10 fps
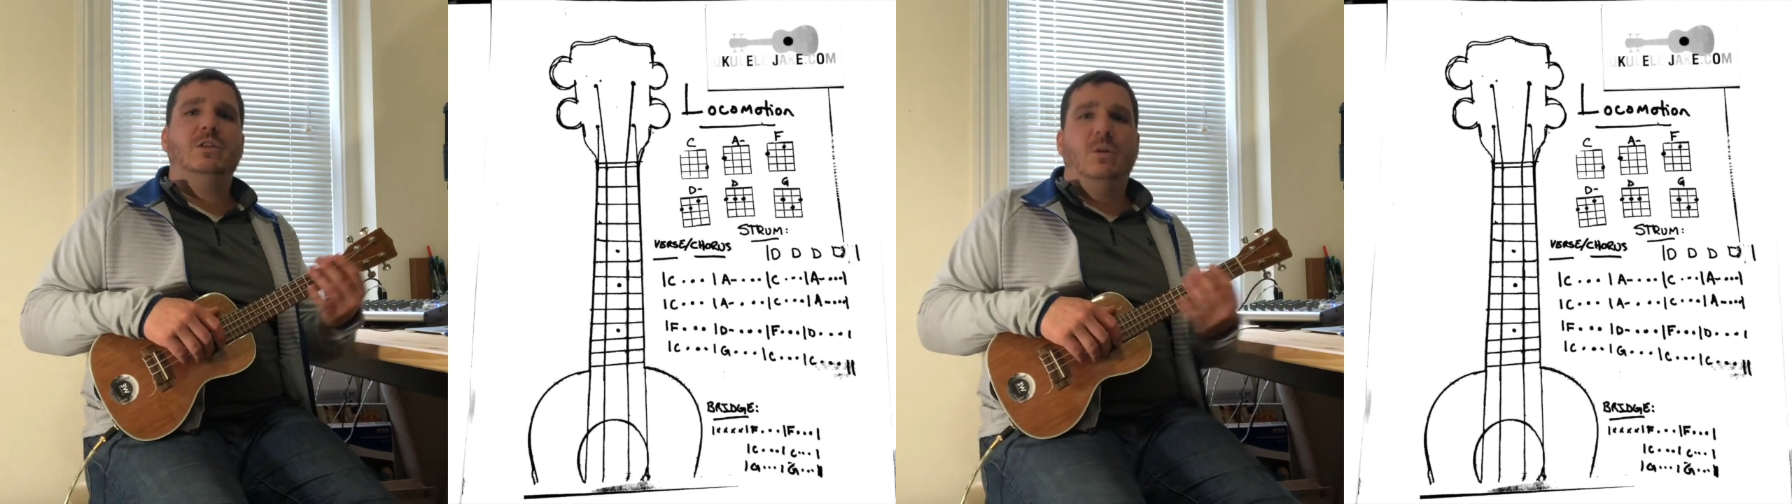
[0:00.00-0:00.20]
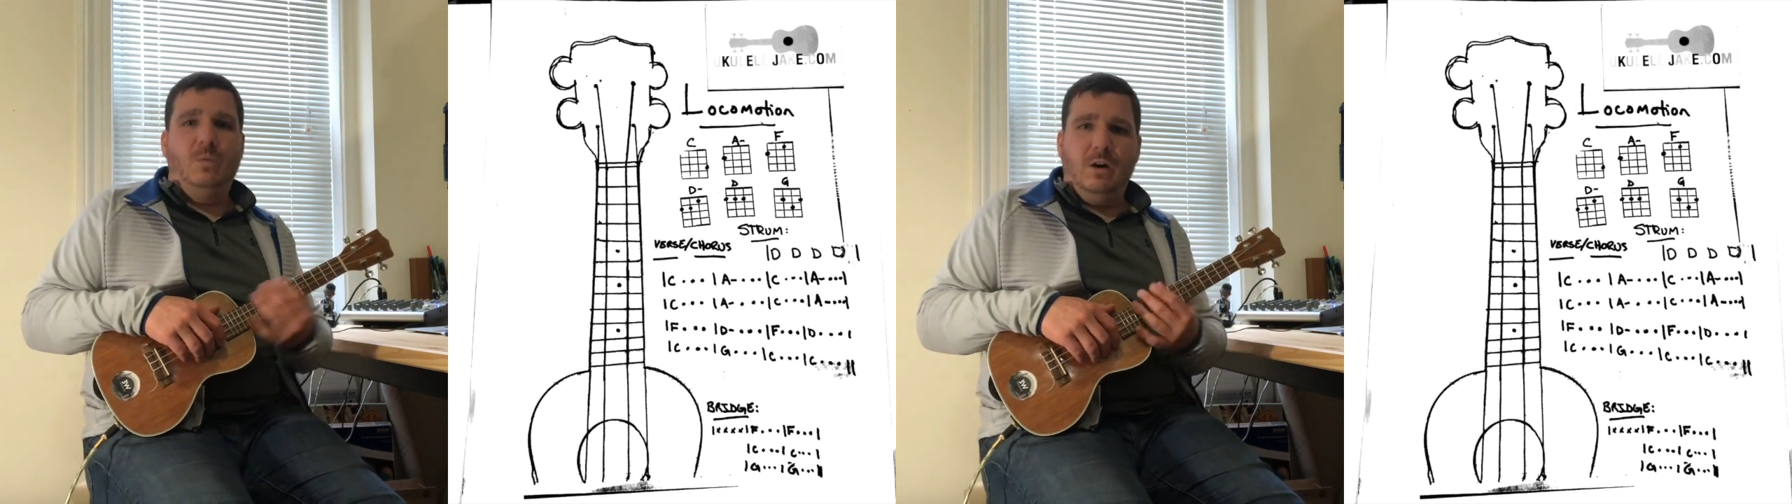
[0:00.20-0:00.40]

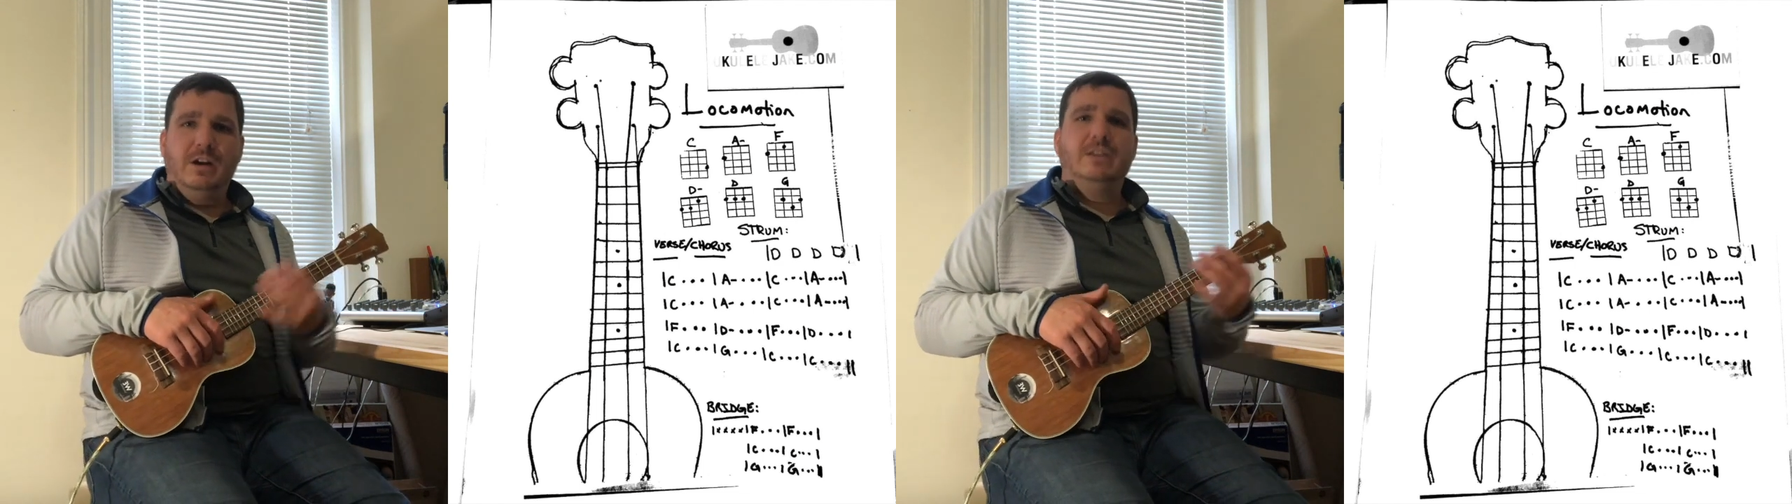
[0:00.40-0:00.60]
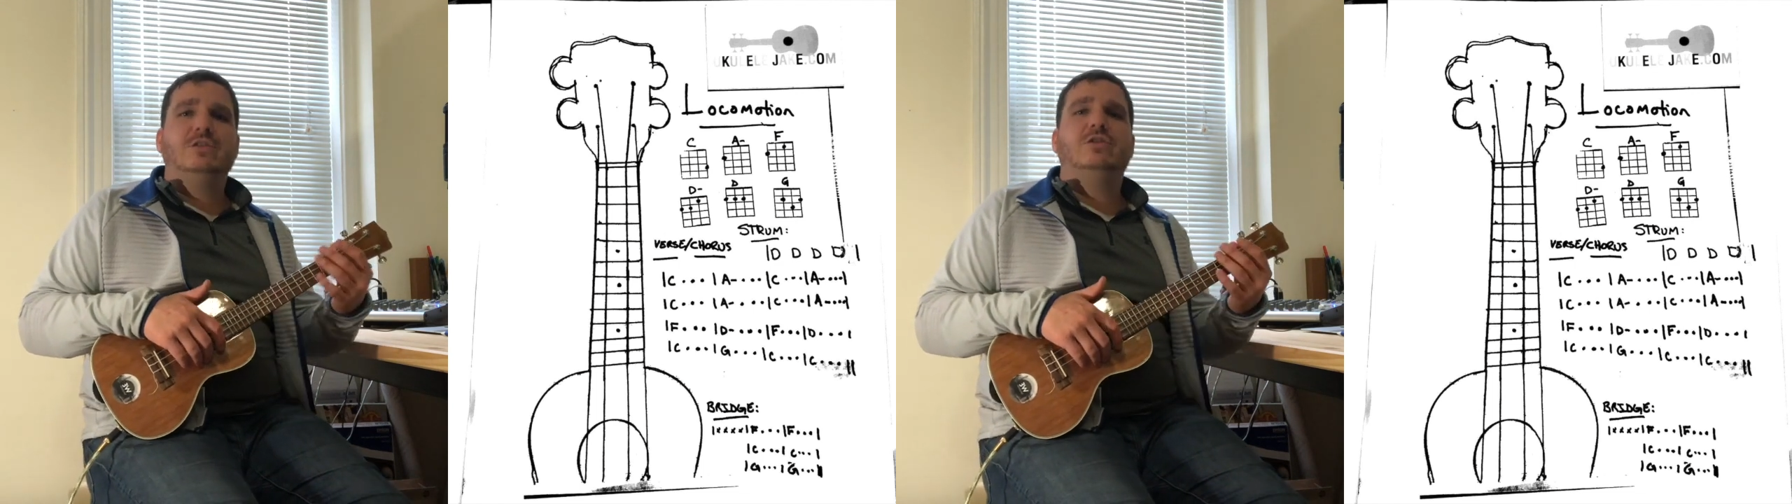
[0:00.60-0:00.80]
know
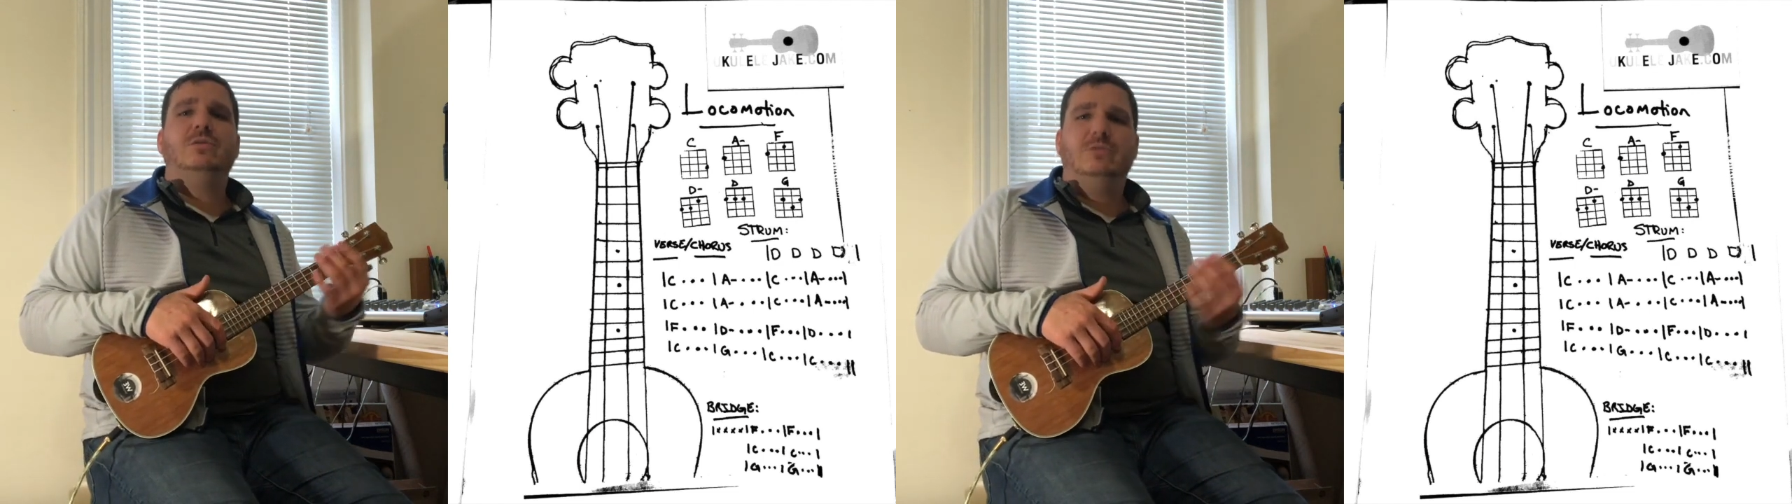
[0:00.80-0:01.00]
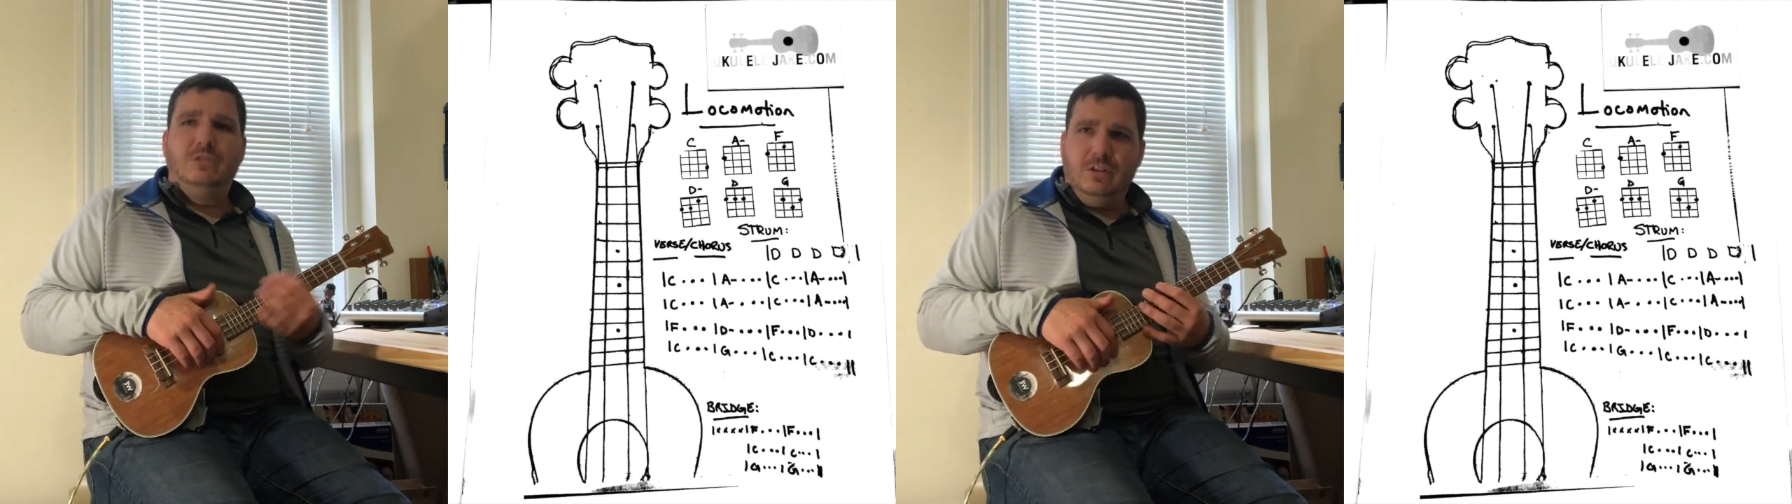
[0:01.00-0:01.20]
what
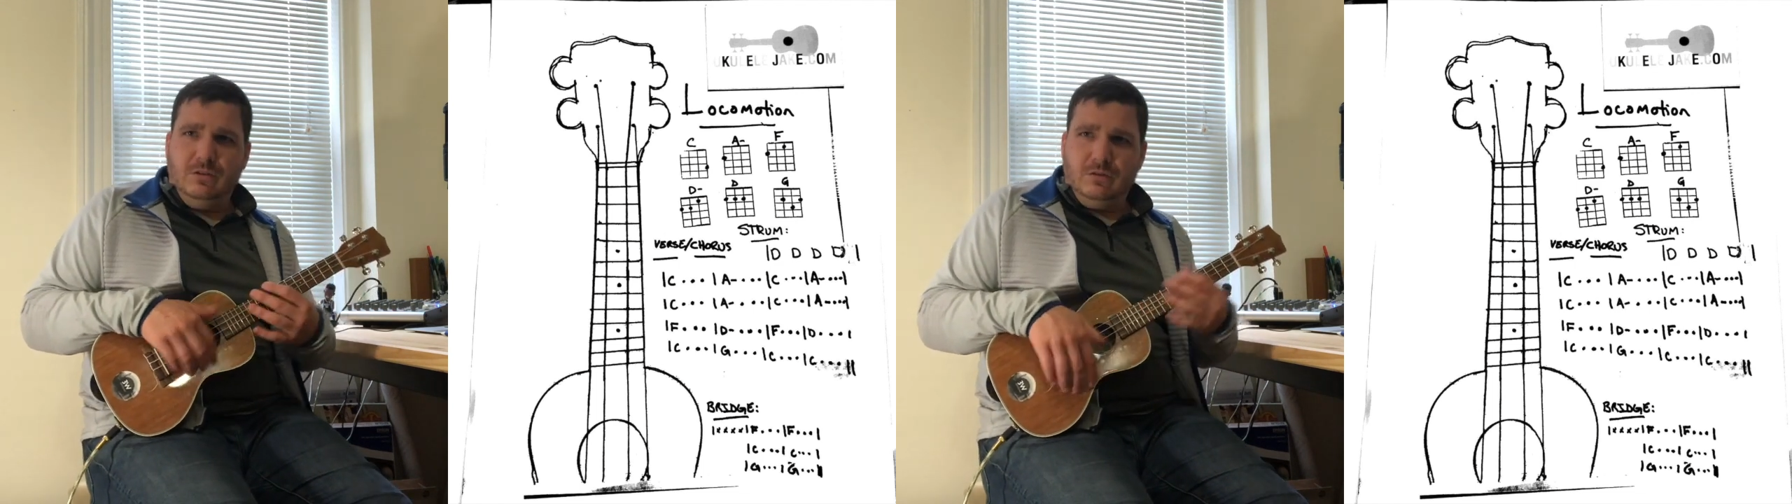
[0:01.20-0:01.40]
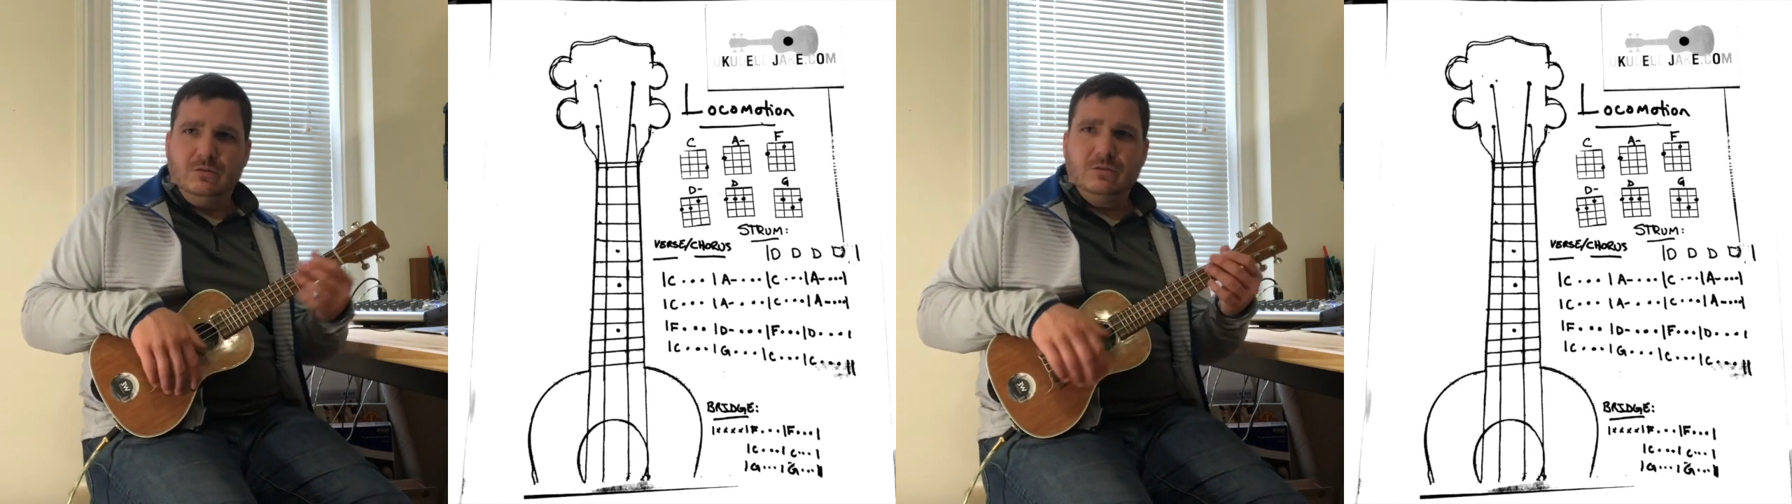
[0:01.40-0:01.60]
to do.